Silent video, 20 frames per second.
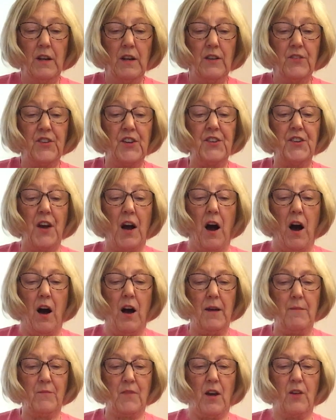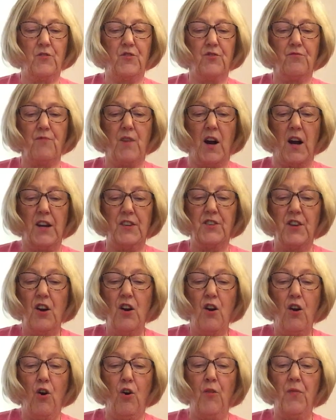said, "I'm going to ride
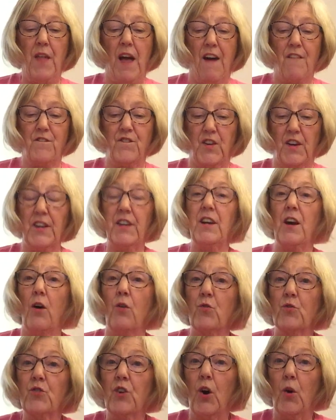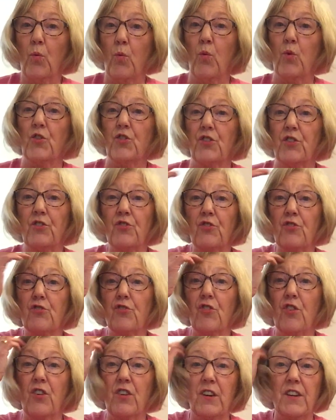on that funny old wooden
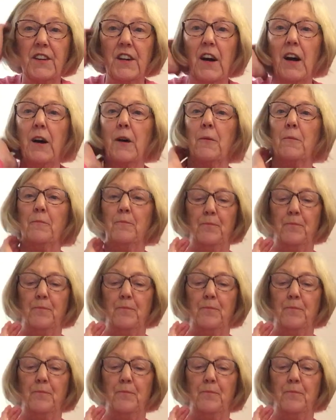crocodile."